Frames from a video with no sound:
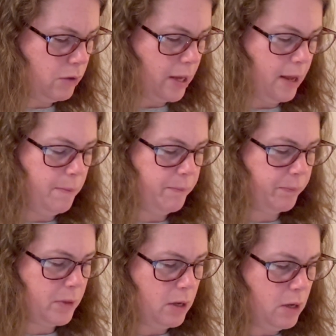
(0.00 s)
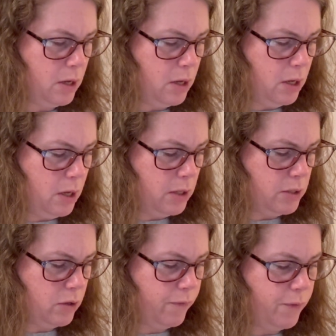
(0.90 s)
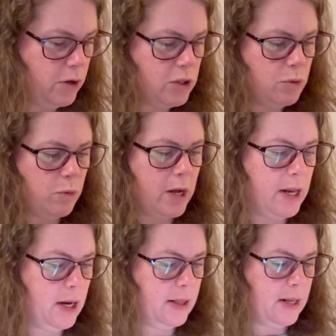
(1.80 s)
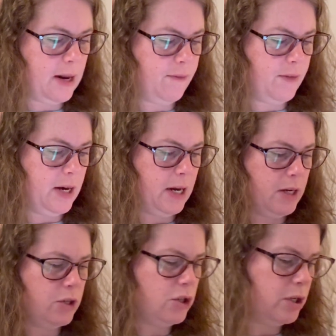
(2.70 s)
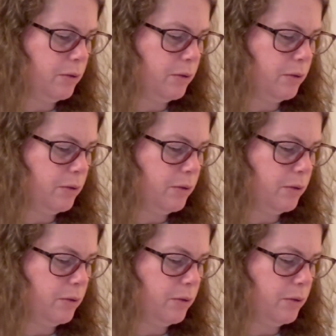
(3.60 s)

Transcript: Okay. So the first one that I finished,